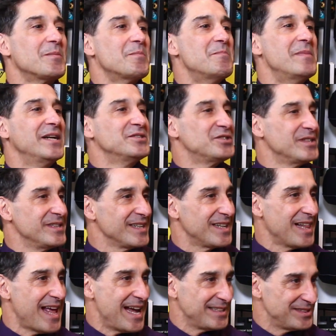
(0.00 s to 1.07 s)
Mention the
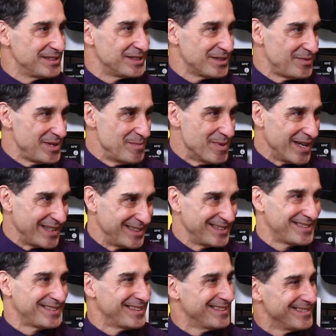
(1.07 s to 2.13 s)
classes of
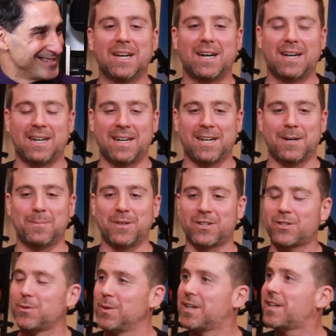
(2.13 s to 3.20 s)
e-bikes.
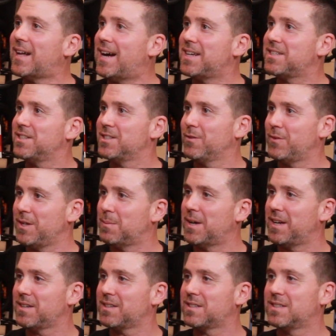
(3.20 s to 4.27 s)
There's 3 classes of
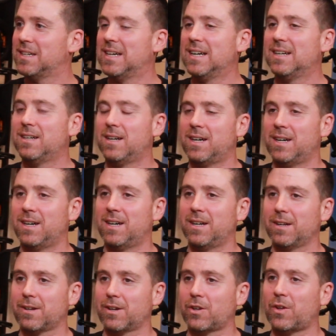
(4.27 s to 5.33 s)
e-bikes.
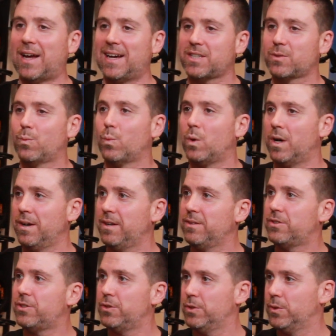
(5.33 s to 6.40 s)
Class 1
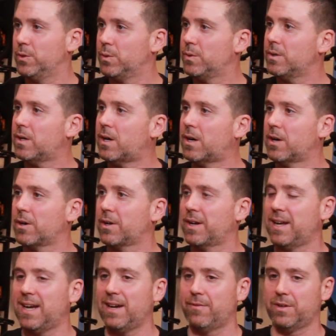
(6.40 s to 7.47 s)
and 2 are going
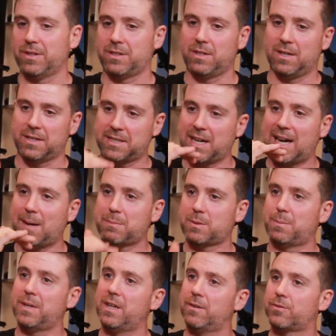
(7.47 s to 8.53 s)
to have a top
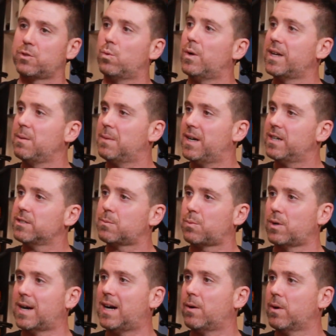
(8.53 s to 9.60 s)
speed of 20 miles
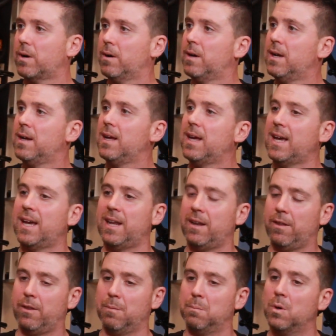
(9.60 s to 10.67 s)
per hour,
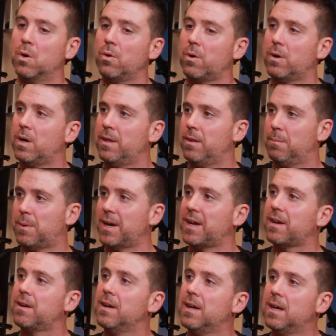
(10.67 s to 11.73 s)
and the motor on the
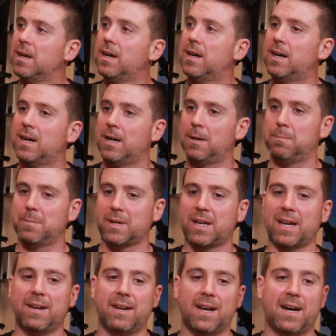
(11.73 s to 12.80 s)
bike
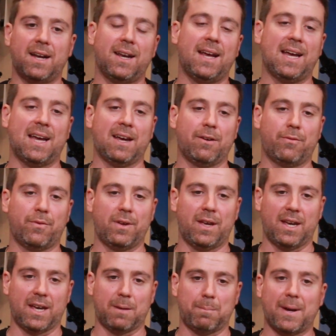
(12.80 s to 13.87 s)
cannot have
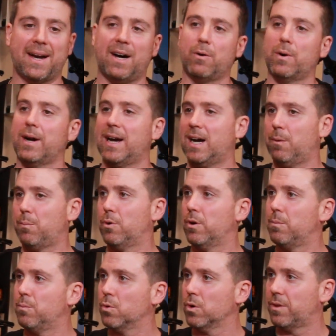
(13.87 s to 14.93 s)
a power
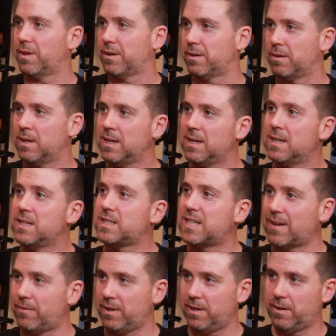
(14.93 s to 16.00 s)
output more than
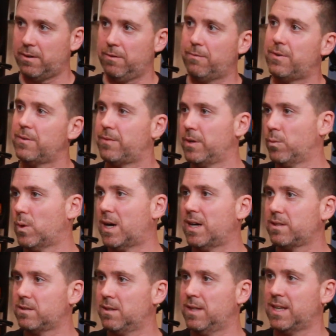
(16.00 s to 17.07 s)
750
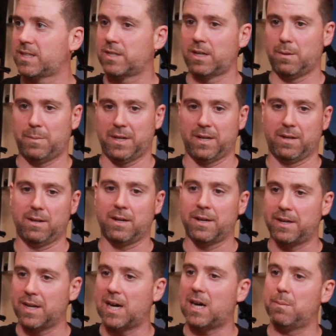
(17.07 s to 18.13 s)
watts. And that's going to be a
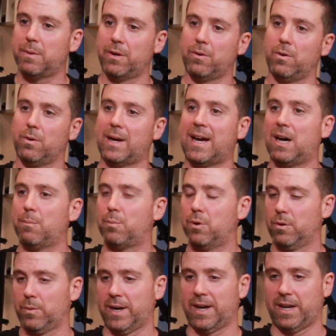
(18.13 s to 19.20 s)
nominal
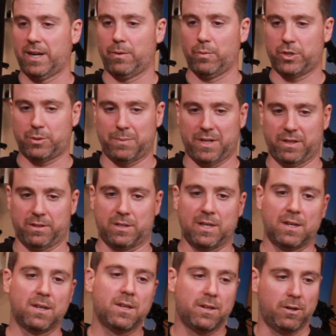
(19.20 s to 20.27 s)
output rating, which means
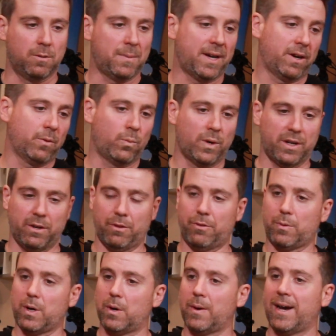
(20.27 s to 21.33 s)
no matter what you
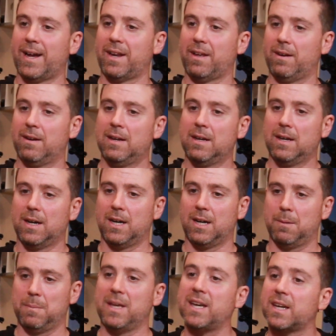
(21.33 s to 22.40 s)
throw at it,
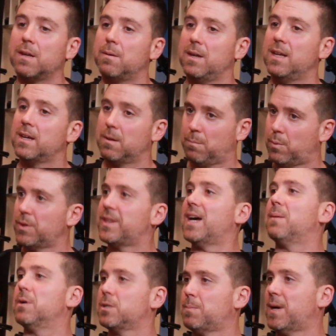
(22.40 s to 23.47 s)
it can put
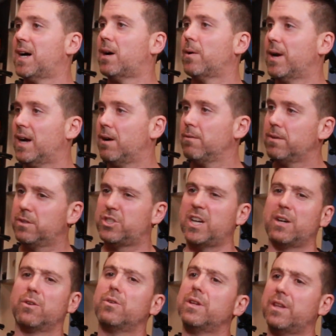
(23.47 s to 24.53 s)
that much power out.
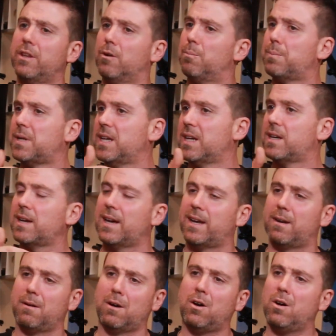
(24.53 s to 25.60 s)
Generally, they'll peak
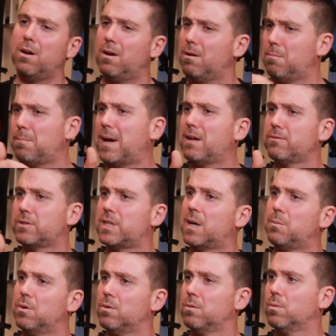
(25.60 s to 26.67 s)
at about
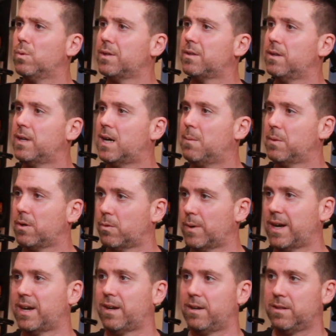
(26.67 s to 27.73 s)
double what the nominal
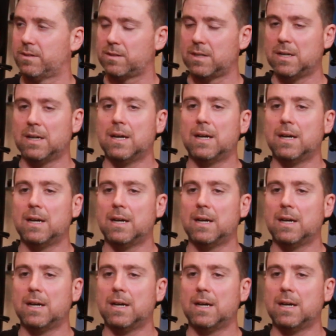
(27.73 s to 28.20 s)
rating is.